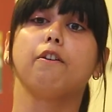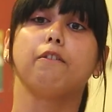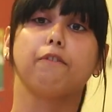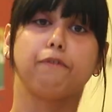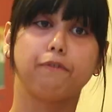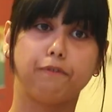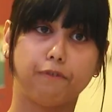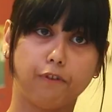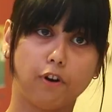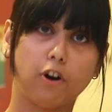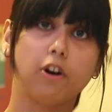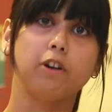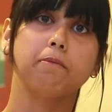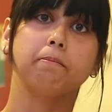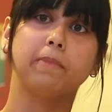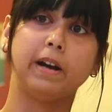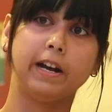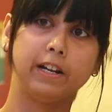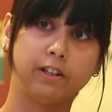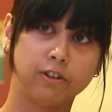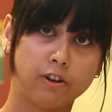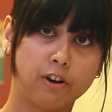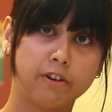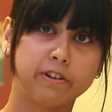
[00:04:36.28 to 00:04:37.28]
for
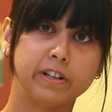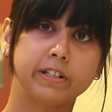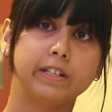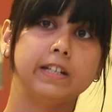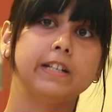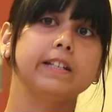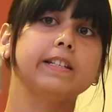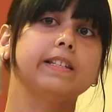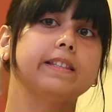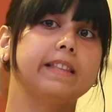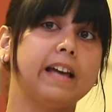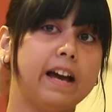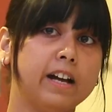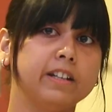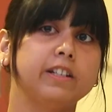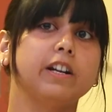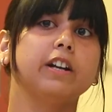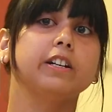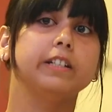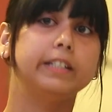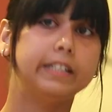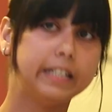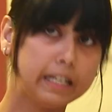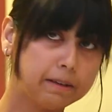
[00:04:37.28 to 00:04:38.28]
minorities that
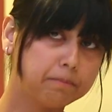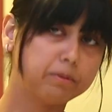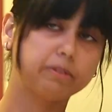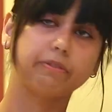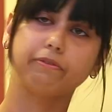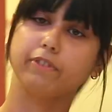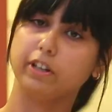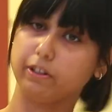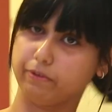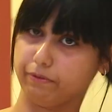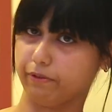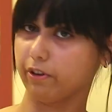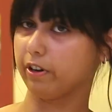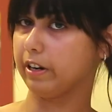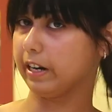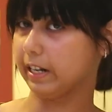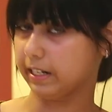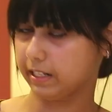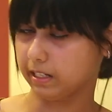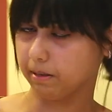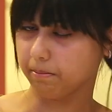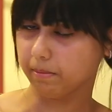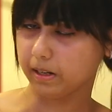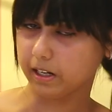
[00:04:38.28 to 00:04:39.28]
are deemed fit for
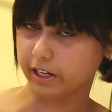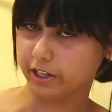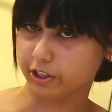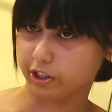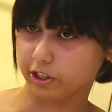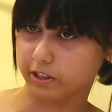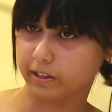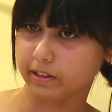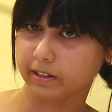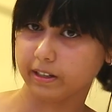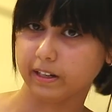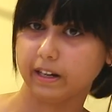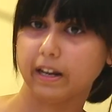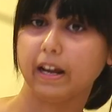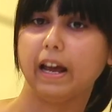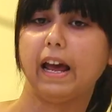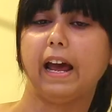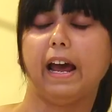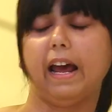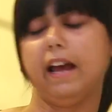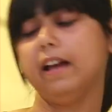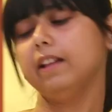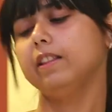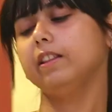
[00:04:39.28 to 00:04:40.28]
assimilation,
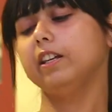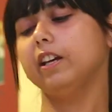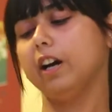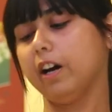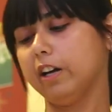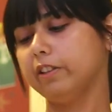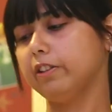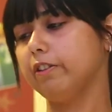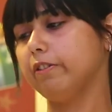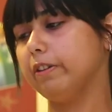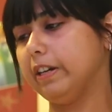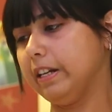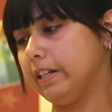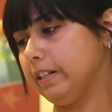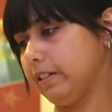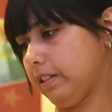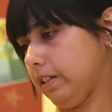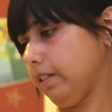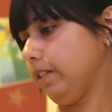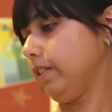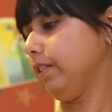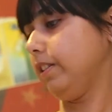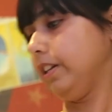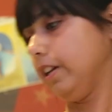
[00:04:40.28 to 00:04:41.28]
and the other
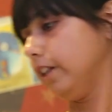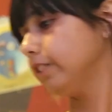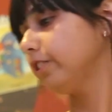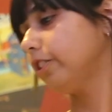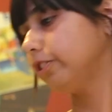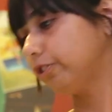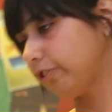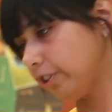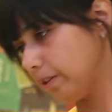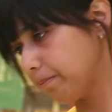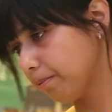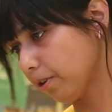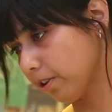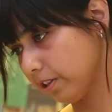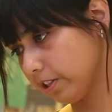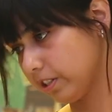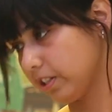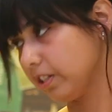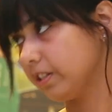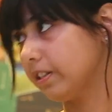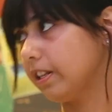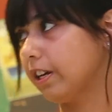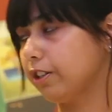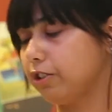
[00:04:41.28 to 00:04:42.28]
is the other three
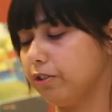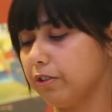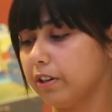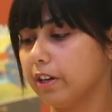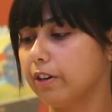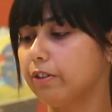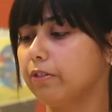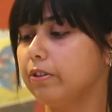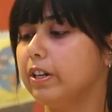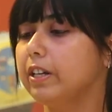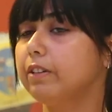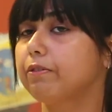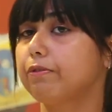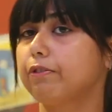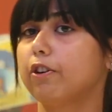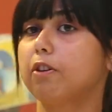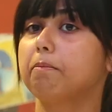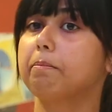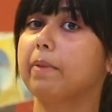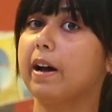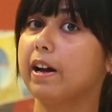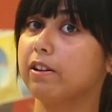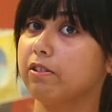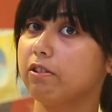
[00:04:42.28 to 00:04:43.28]
policies that you can read
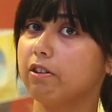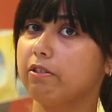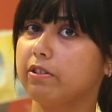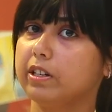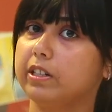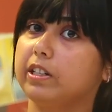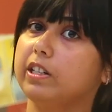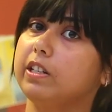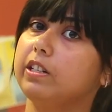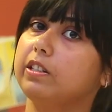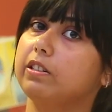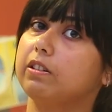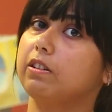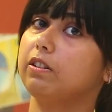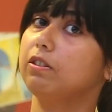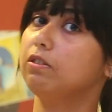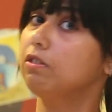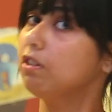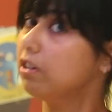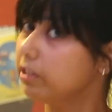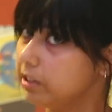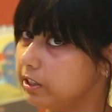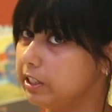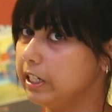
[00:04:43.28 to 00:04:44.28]
for minorities
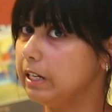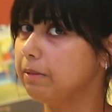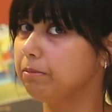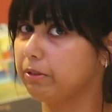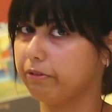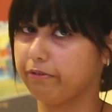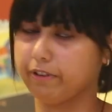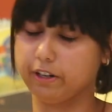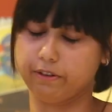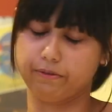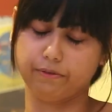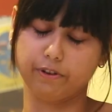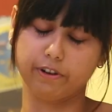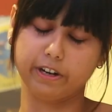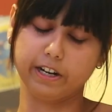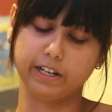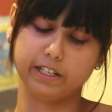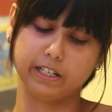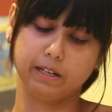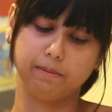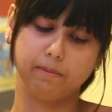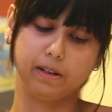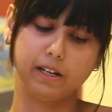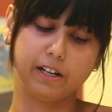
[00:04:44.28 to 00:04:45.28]
not deemed fit for
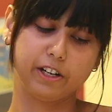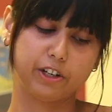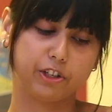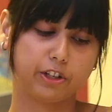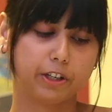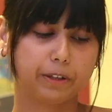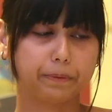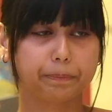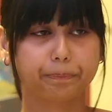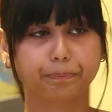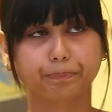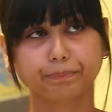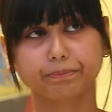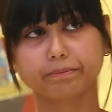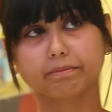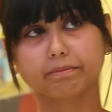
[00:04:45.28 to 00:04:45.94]
assimilation.